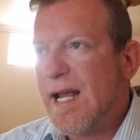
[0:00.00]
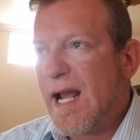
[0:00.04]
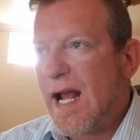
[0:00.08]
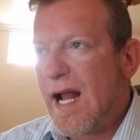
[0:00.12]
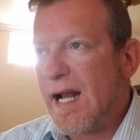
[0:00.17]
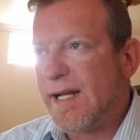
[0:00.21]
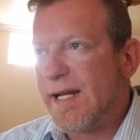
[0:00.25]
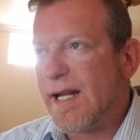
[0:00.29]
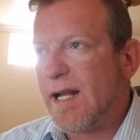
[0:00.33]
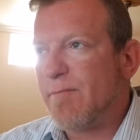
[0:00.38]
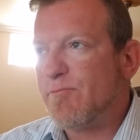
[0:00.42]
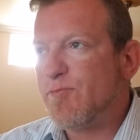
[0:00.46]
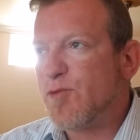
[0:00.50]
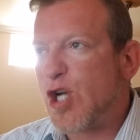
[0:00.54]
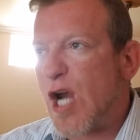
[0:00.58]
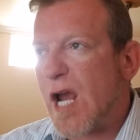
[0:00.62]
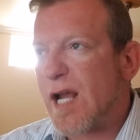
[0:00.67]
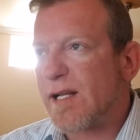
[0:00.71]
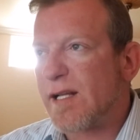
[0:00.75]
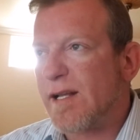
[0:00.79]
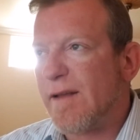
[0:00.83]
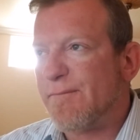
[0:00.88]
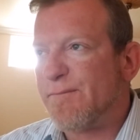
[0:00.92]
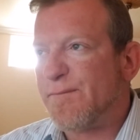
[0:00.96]
and the
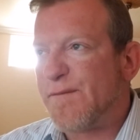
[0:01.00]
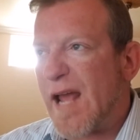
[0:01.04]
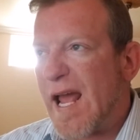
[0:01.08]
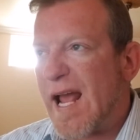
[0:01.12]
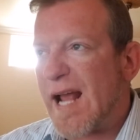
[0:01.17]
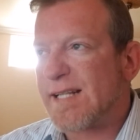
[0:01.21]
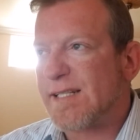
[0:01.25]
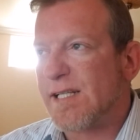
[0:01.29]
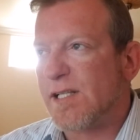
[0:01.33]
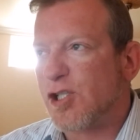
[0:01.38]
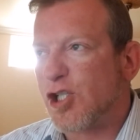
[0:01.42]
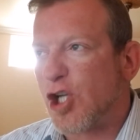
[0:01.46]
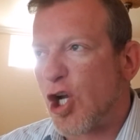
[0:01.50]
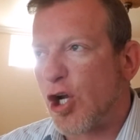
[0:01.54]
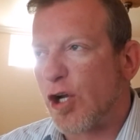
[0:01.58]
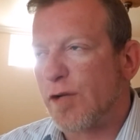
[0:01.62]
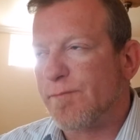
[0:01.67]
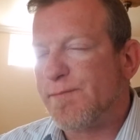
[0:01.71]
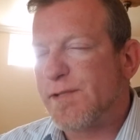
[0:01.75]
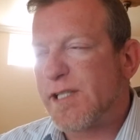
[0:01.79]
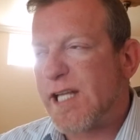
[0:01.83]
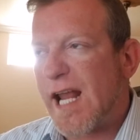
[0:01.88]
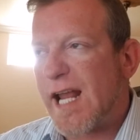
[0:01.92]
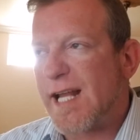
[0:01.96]
objective facts and
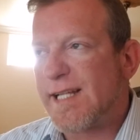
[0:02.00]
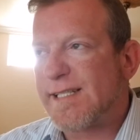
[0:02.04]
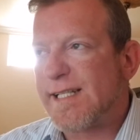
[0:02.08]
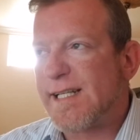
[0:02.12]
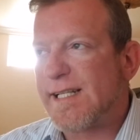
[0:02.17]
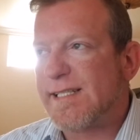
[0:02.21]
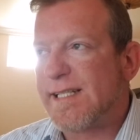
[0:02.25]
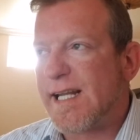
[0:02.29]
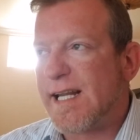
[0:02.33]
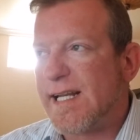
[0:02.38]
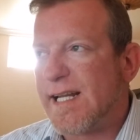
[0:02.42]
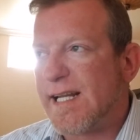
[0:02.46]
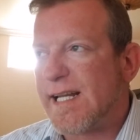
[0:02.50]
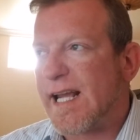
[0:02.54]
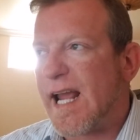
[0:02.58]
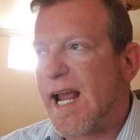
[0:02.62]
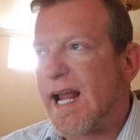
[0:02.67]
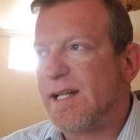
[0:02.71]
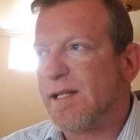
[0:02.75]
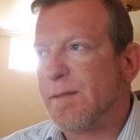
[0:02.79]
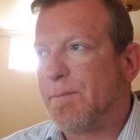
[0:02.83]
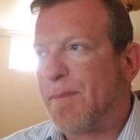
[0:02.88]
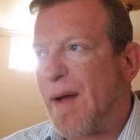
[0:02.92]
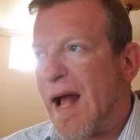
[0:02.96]
circumstances
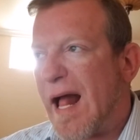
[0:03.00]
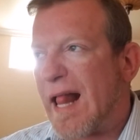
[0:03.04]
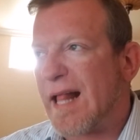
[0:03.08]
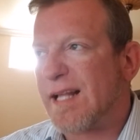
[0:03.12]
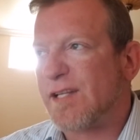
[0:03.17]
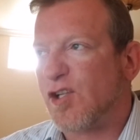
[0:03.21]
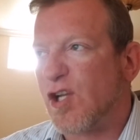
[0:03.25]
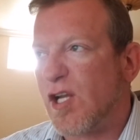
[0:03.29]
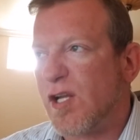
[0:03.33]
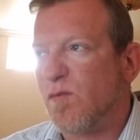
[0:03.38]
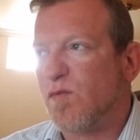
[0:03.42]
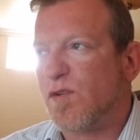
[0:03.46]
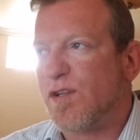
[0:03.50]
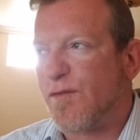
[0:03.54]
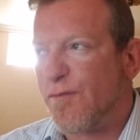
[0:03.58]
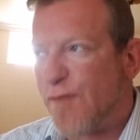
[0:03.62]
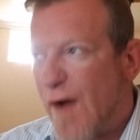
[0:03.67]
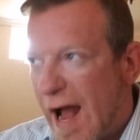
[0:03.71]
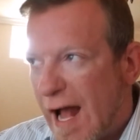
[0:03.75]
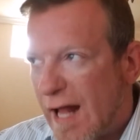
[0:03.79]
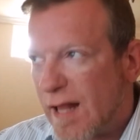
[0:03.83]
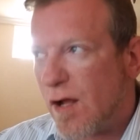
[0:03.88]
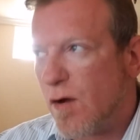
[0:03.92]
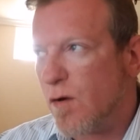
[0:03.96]
indicate the policy was
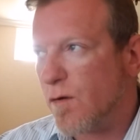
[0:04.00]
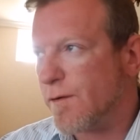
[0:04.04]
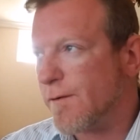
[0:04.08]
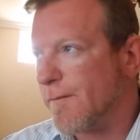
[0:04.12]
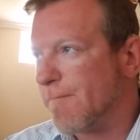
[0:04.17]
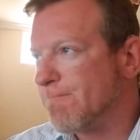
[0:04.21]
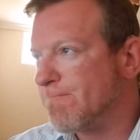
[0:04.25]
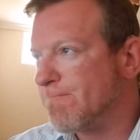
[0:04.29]
followed.